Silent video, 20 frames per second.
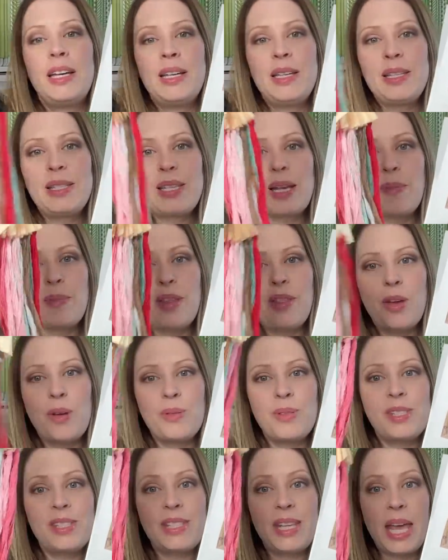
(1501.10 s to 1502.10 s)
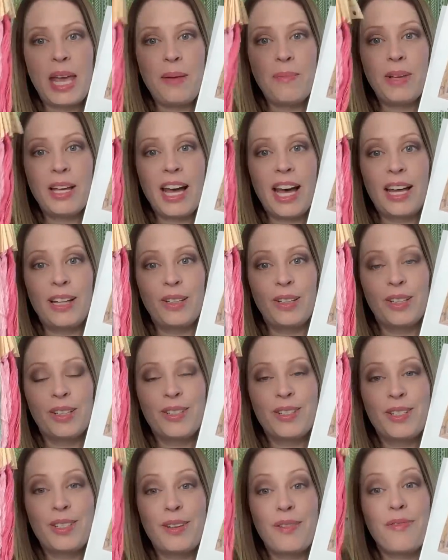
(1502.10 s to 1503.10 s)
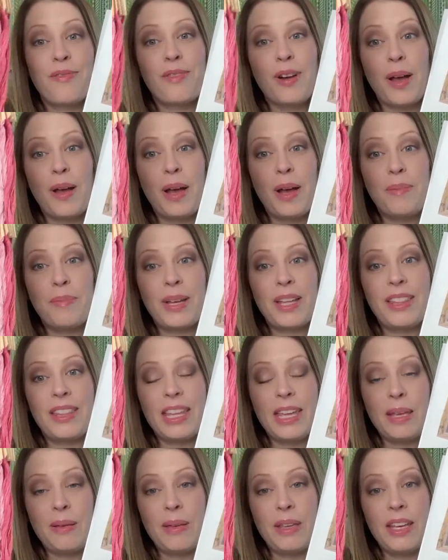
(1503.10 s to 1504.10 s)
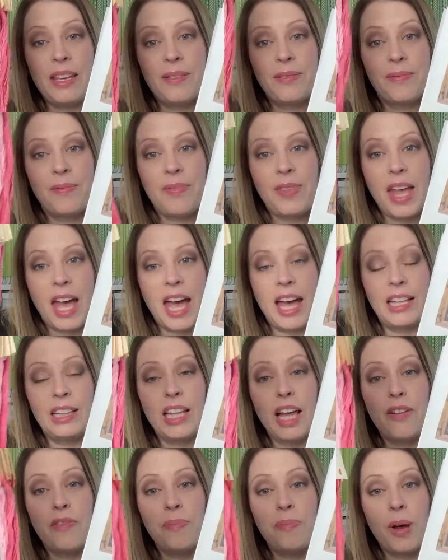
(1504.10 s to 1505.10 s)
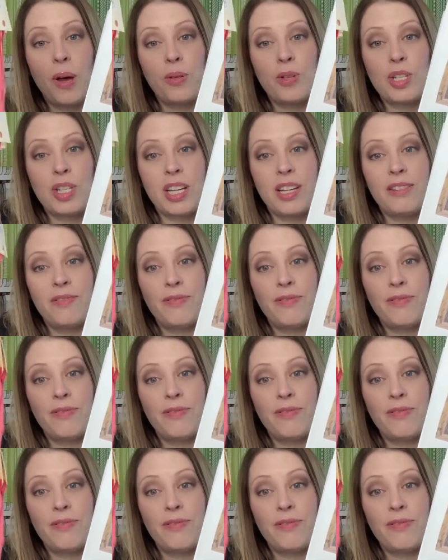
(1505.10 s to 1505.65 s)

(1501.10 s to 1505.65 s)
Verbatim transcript: some of those same colors from the uh, Love Potion